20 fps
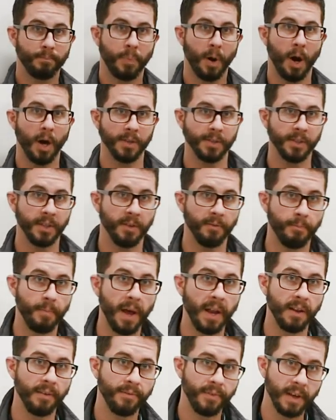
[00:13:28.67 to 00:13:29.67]
positive
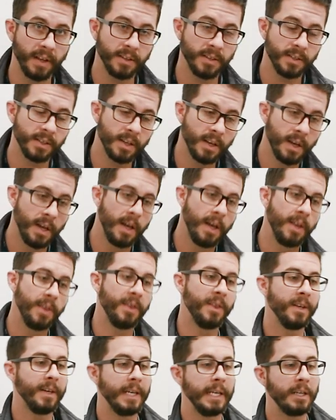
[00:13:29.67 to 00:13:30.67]
benefits.
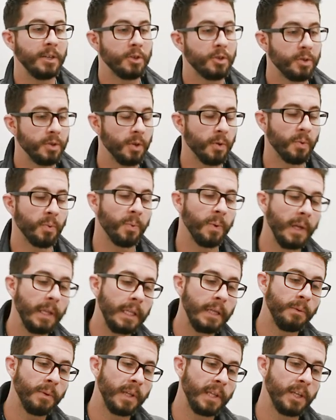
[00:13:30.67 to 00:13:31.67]
The the
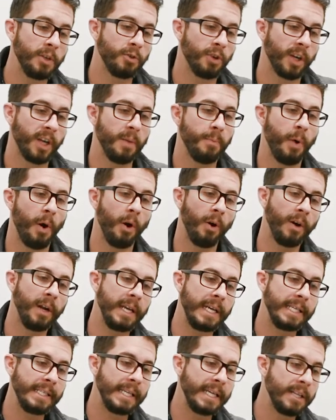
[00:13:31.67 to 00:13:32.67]
really really tricky
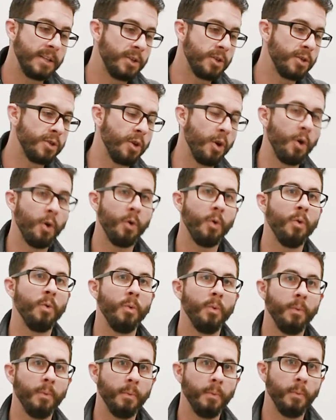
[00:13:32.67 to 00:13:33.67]
part is it's
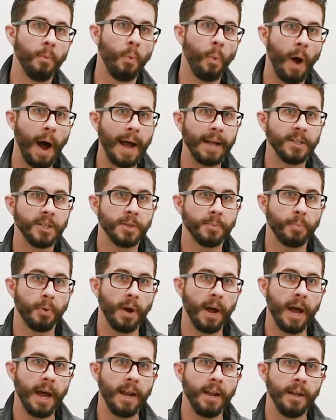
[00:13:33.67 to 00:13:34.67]
so
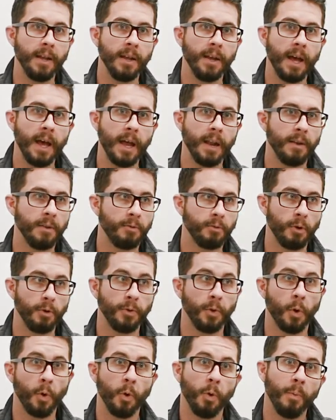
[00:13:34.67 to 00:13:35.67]
widespread and
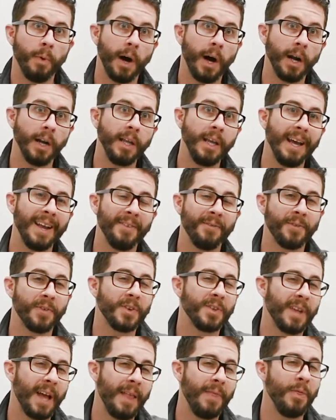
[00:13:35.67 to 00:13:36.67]
throughout the whole body and
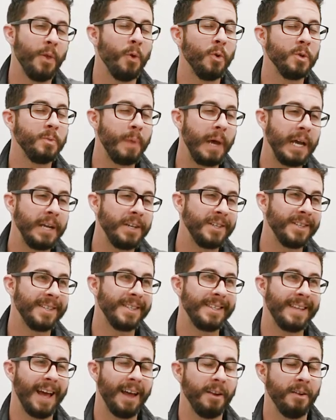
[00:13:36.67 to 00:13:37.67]
for, and those
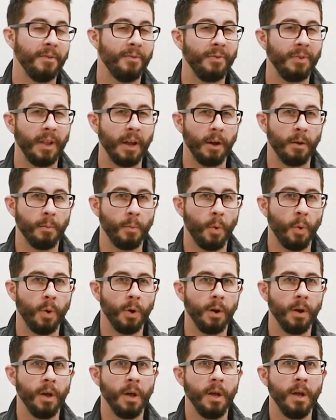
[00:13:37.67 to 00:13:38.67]
patients tend to flare
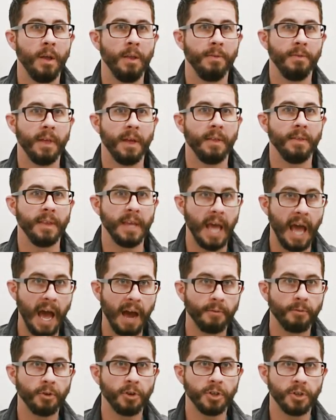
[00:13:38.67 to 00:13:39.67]
more than the
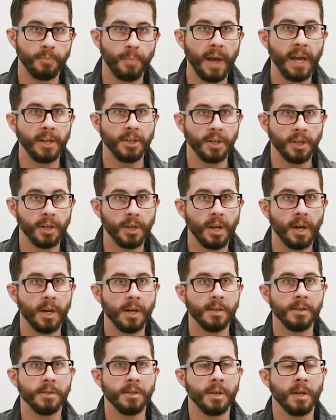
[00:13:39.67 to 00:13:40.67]
average patient
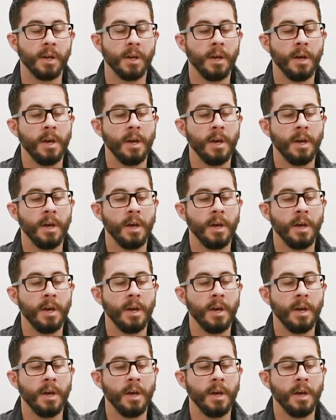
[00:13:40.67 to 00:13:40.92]
does